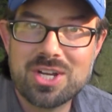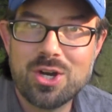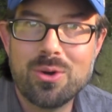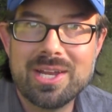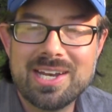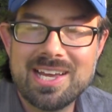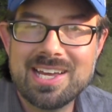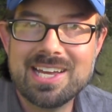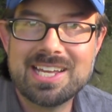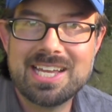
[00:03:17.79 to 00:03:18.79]
going
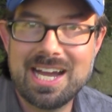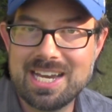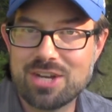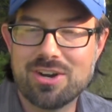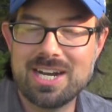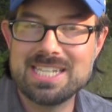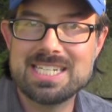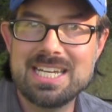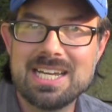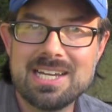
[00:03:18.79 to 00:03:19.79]
kind of
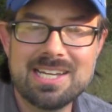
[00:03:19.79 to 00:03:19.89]
crazy,